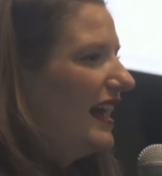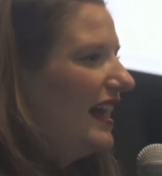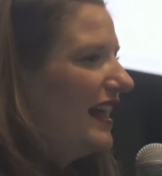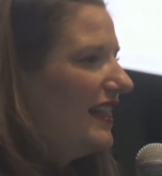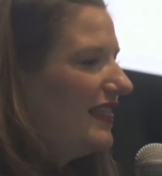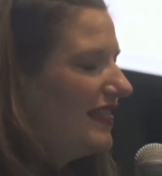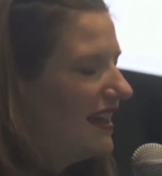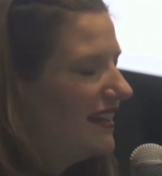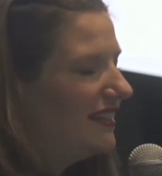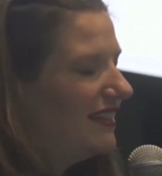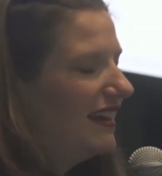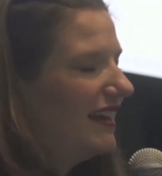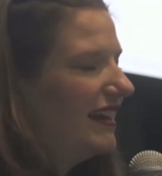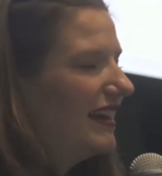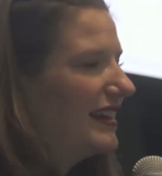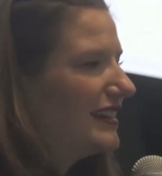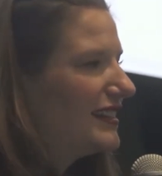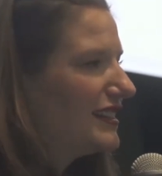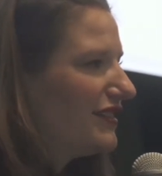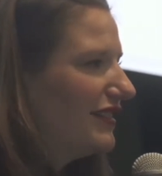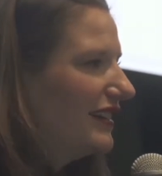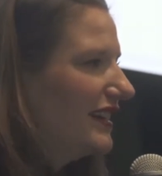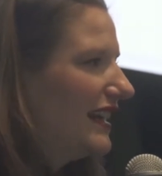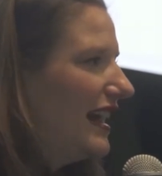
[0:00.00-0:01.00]
and then they
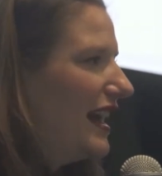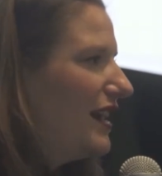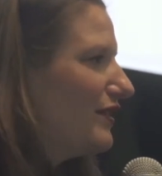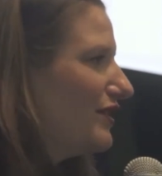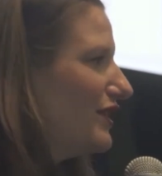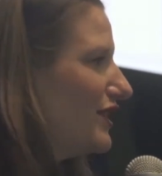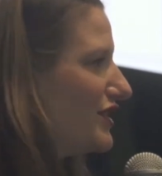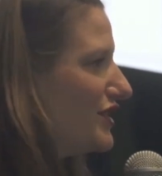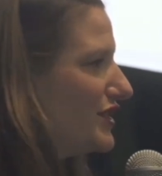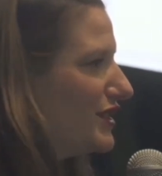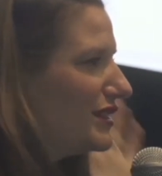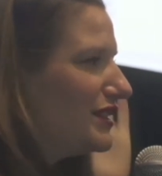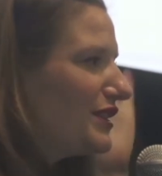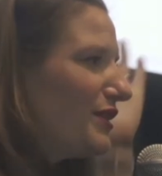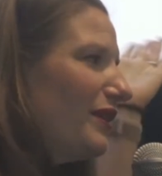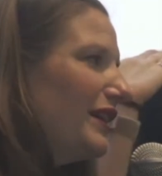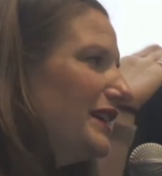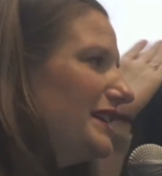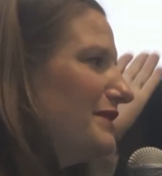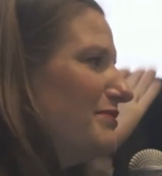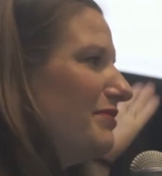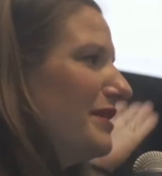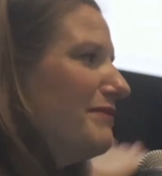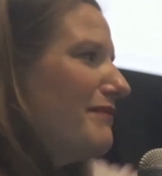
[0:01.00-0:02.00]
get screened out, they're just
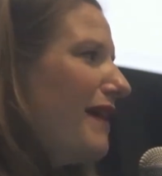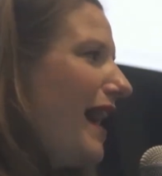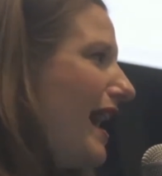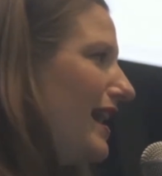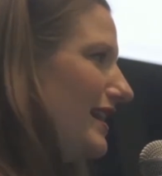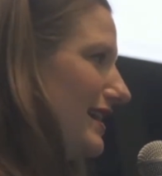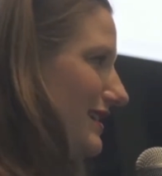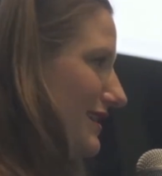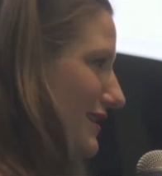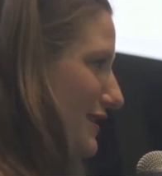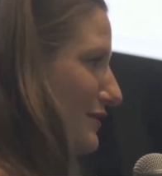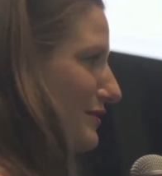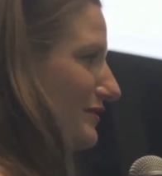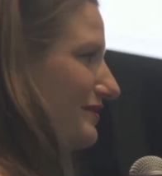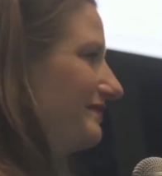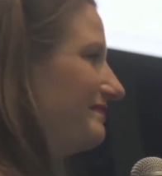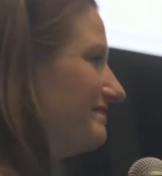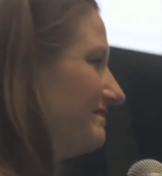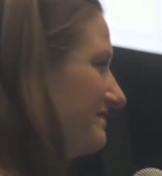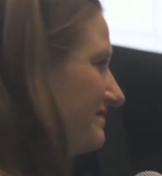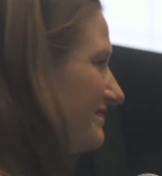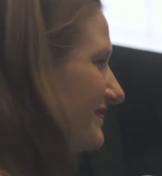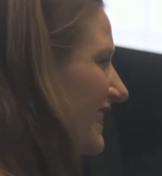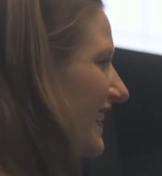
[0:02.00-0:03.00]
going to be mad at you.
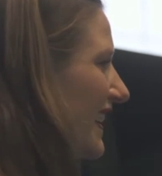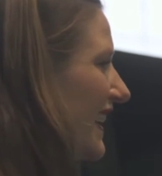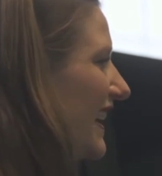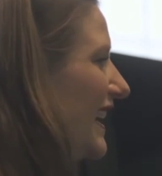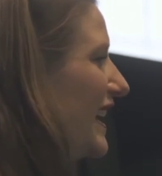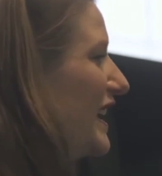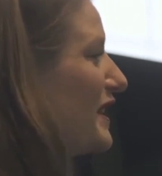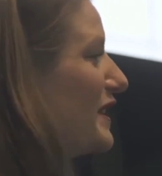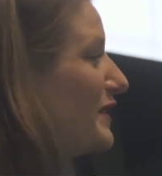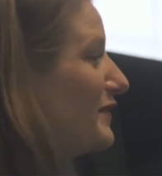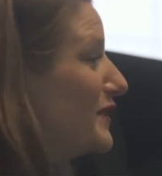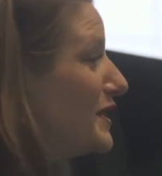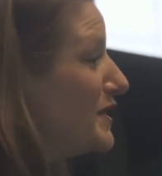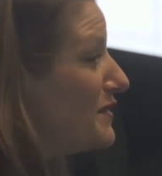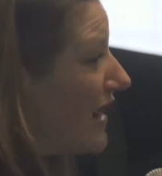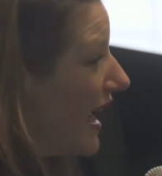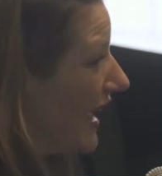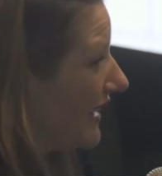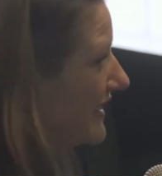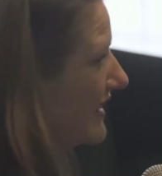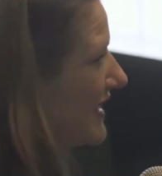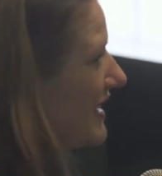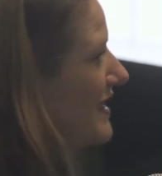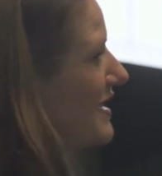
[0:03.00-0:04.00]
If you
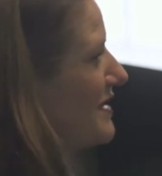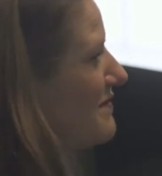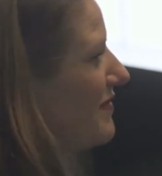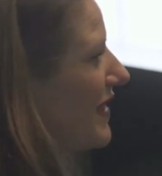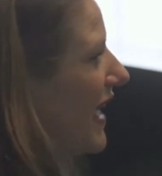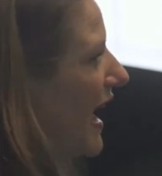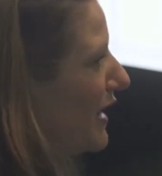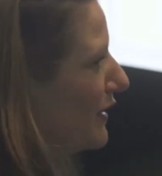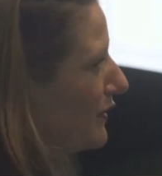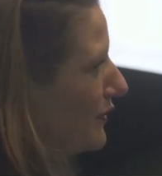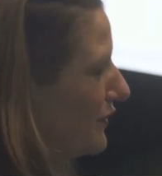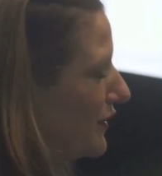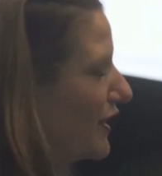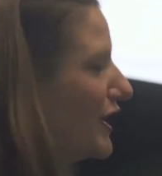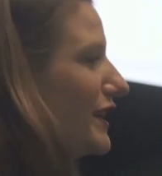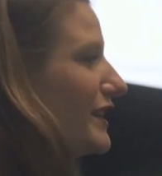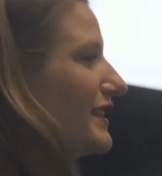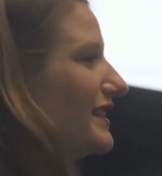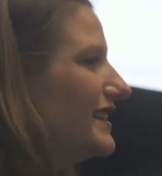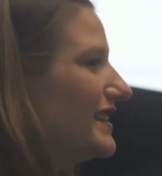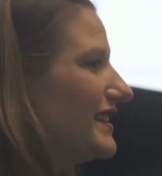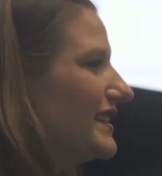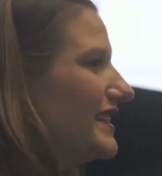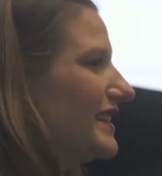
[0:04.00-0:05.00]
ask them that
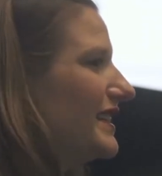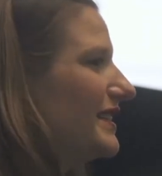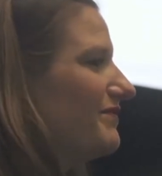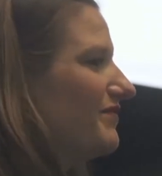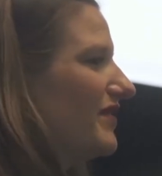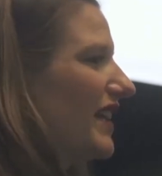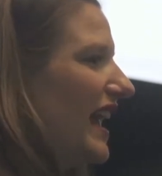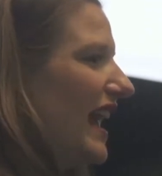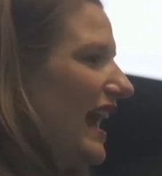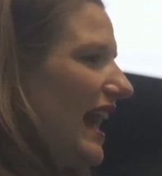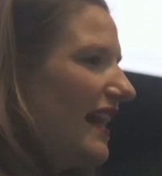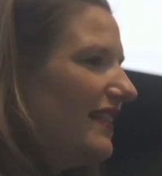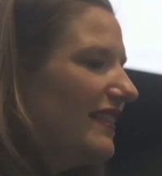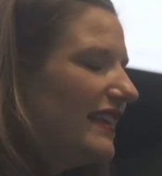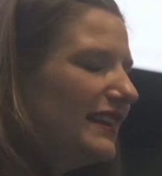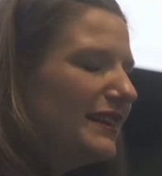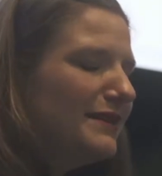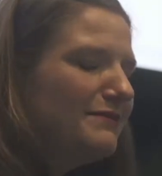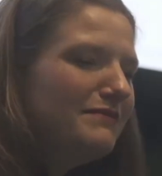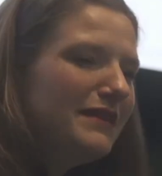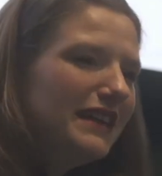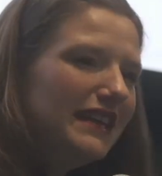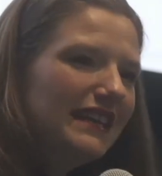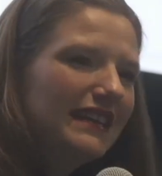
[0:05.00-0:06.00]
first, and then
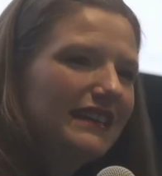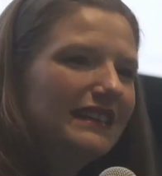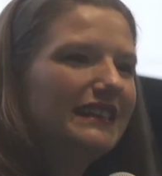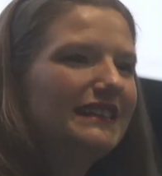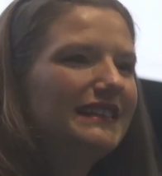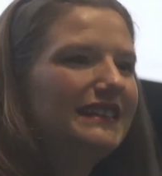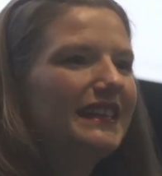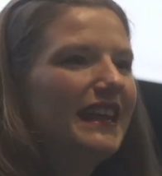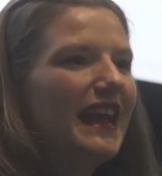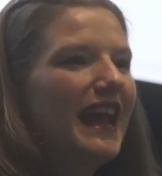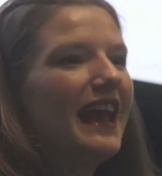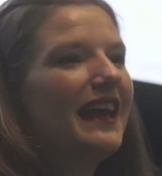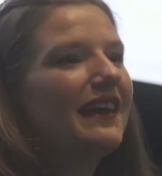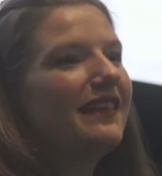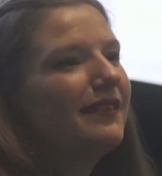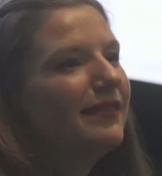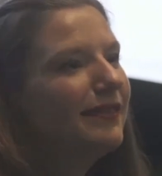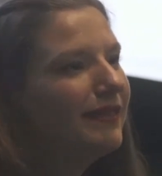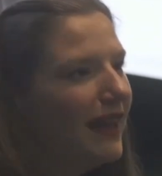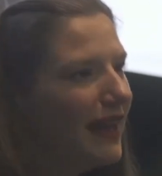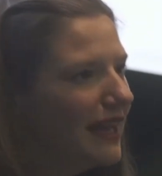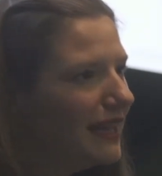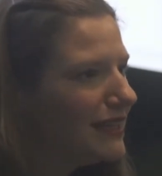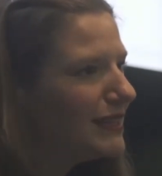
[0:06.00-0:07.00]
immediately say,
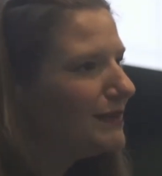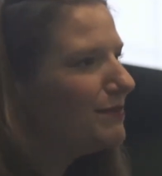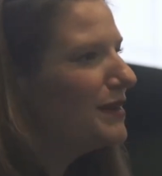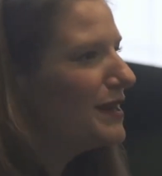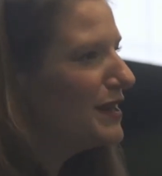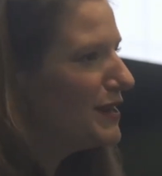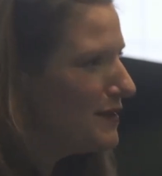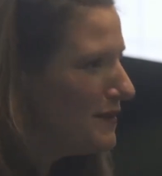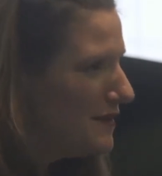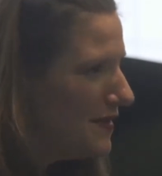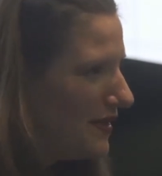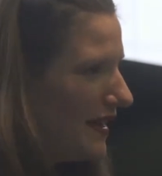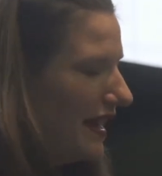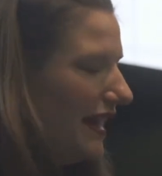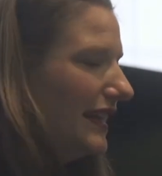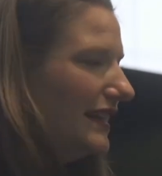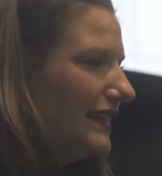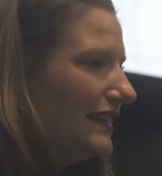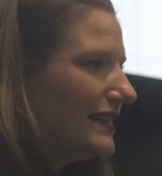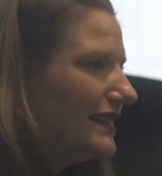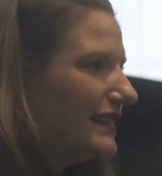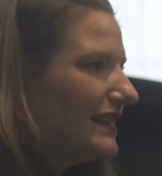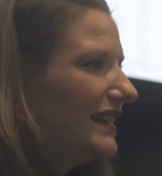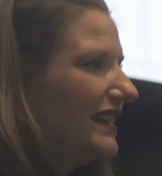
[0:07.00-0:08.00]
thanks, but no
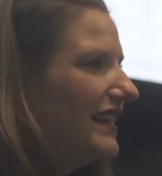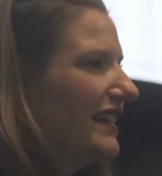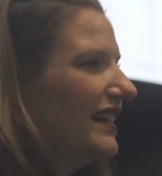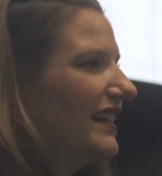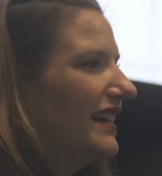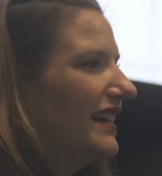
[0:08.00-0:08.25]
thanks,